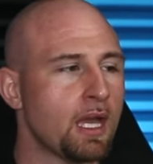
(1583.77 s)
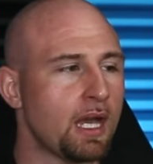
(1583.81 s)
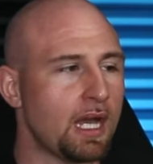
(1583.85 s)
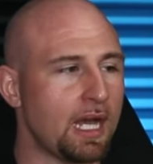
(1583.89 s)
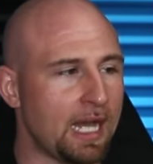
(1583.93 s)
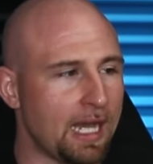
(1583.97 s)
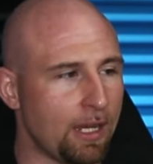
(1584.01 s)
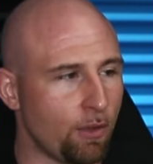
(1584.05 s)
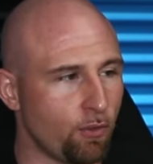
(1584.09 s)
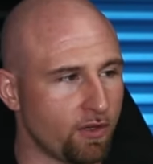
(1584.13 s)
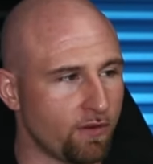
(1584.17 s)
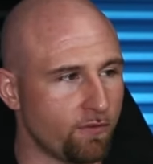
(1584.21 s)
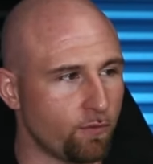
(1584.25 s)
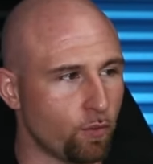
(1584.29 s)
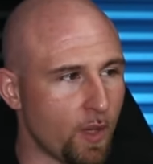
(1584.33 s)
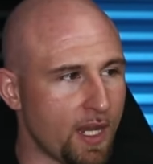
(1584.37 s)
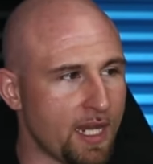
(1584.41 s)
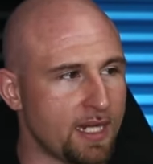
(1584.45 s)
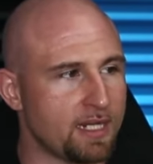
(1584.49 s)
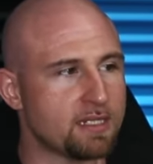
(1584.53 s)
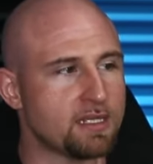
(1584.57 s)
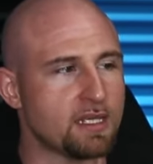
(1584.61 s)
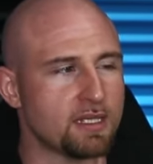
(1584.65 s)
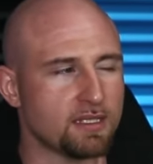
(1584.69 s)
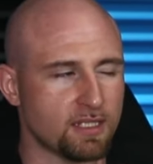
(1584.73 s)
I would have
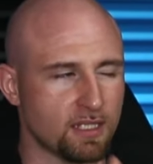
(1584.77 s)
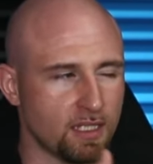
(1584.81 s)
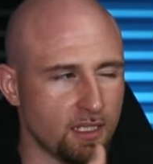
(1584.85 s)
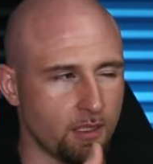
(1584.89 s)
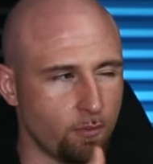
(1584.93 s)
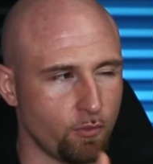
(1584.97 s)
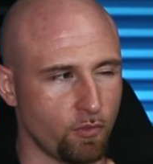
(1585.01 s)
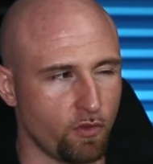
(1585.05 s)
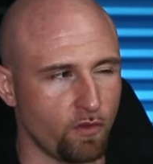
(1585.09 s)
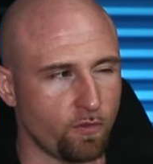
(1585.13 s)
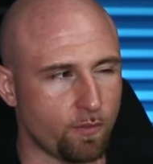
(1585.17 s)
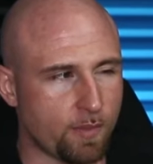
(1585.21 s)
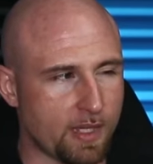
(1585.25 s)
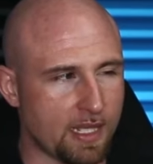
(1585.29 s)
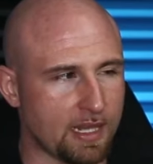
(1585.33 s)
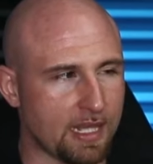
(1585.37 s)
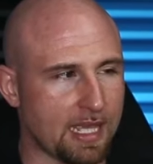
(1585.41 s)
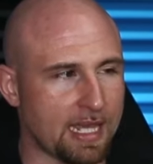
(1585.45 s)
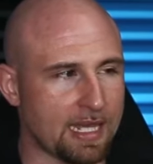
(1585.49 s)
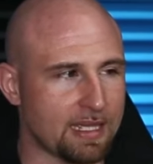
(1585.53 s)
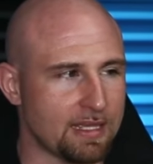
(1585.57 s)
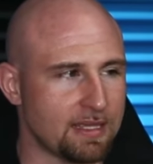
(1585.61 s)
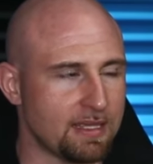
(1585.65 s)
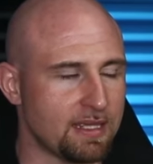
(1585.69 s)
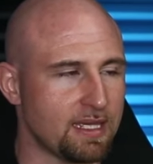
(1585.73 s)
waited until a movement
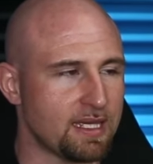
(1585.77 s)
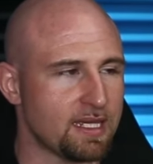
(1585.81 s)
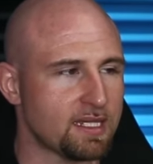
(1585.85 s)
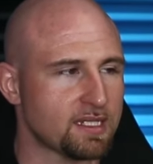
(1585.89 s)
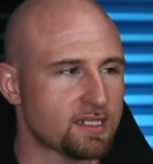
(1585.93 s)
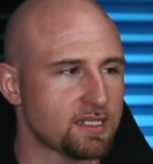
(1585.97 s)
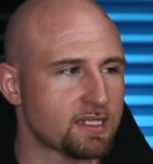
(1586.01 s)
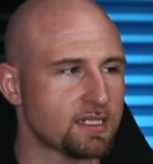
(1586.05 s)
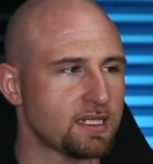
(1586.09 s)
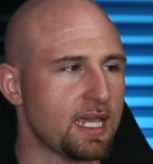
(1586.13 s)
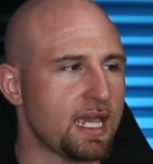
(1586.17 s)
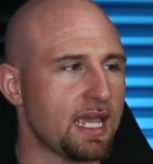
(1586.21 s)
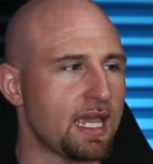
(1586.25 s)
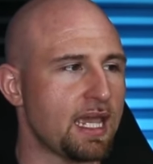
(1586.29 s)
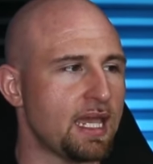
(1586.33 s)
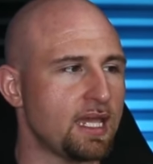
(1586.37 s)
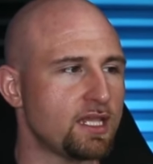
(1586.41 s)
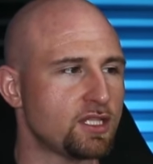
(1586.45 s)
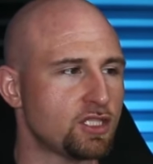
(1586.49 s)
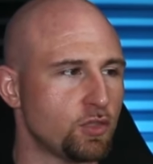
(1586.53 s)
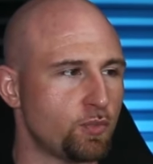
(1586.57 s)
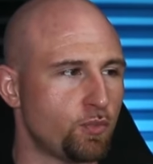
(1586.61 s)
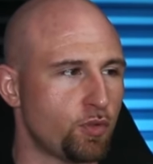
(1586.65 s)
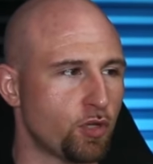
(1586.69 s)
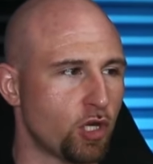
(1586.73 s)
like this
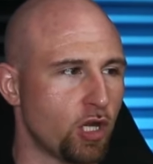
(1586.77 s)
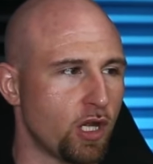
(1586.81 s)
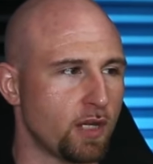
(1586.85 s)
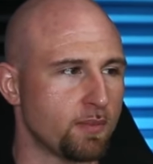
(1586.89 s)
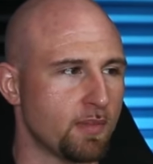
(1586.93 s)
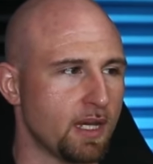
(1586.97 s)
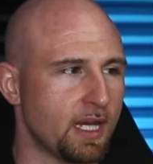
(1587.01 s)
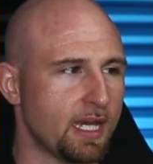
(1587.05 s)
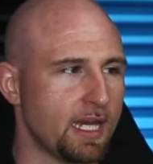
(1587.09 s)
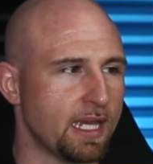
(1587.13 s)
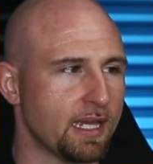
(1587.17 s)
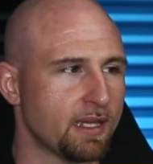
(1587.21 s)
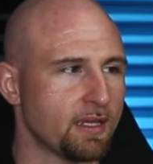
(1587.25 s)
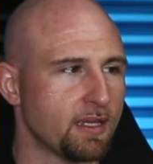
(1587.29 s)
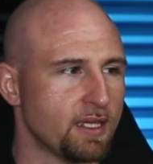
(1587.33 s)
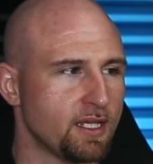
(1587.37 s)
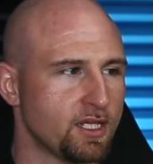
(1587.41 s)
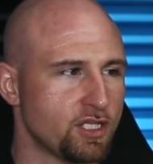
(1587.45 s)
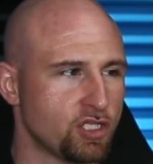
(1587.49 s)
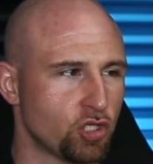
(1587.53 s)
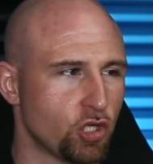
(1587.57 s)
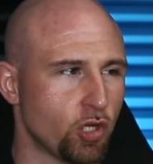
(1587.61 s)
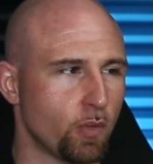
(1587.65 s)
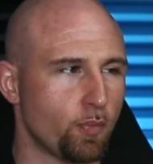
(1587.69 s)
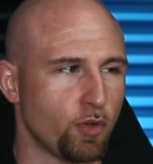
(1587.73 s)
to put on my
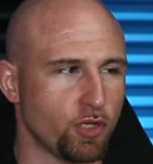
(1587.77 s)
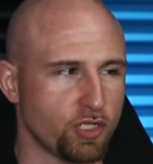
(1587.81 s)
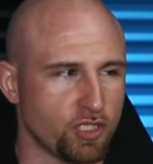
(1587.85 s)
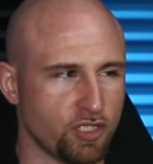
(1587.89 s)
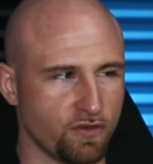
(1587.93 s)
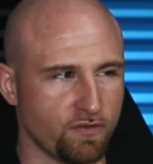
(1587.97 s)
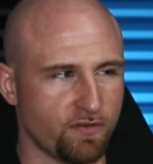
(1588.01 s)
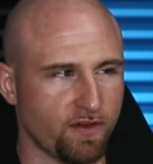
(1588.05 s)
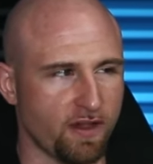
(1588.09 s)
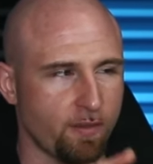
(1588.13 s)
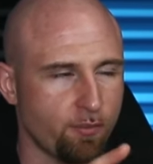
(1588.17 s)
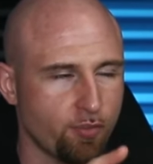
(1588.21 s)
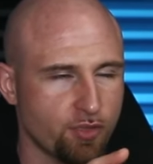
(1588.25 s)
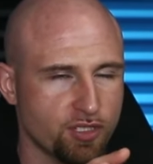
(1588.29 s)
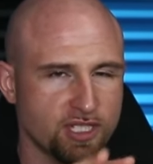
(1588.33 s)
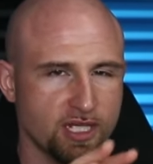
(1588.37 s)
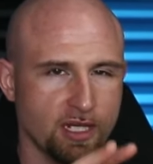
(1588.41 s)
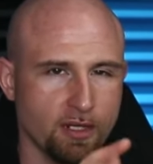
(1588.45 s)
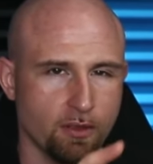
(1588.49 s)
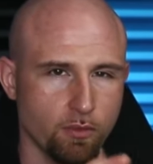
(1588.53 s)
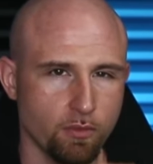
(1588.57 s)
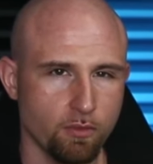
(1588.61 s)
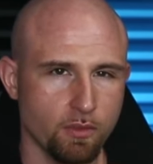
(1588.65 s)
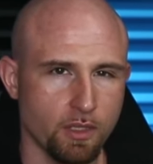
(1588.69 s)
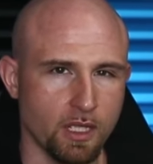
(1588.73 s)

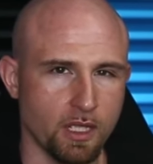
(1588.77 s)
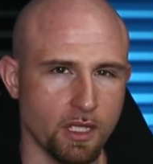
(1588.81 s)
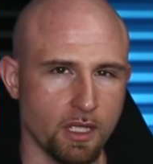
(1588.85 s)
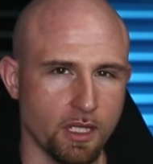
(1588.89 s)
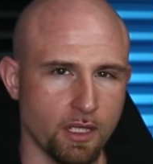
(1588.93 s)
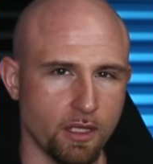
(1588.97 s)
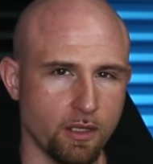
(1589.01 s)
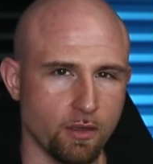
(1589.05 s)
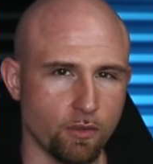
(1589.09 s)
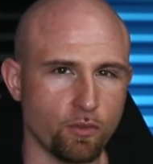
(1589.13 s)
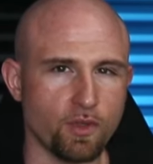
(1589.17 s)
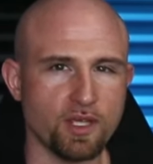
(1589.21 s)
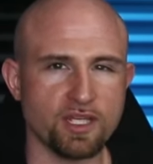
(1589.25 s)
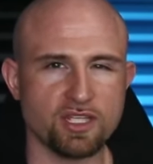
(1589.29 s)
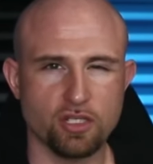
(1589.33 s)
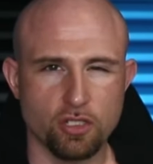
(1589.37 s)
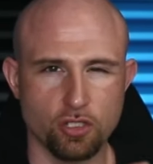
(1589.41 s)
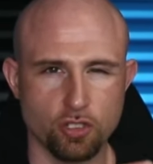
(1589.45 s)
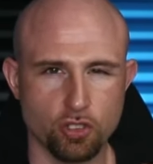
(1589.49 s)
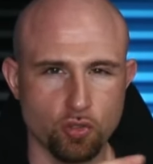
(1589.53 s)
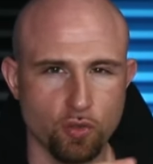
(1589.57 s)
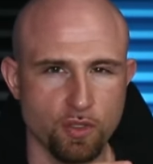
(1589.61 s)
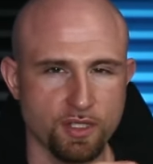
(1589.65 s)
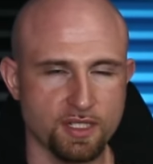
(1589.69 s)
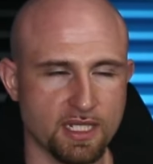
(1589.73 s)
0.25% risk
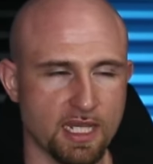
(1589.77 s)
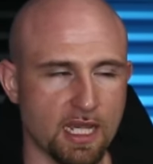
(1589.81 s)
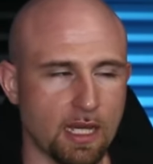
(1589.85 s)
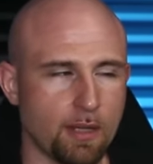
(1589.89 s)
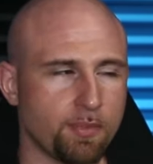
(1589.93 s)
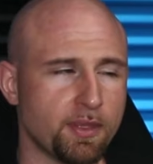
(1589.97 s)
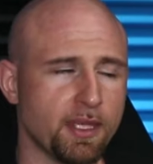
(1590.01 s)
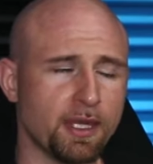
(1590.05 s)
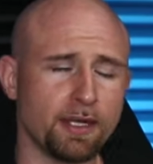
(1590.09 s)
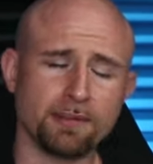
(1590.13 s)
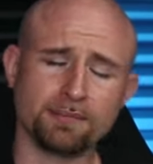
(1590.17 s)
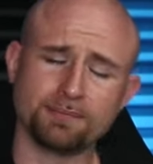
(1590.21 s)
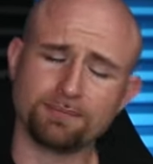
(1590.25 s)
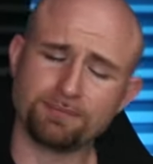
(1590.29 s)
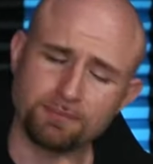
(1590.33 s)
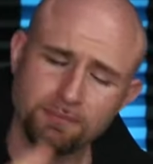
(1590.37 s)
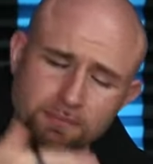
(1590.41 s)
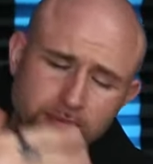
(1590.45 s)
short scalp there.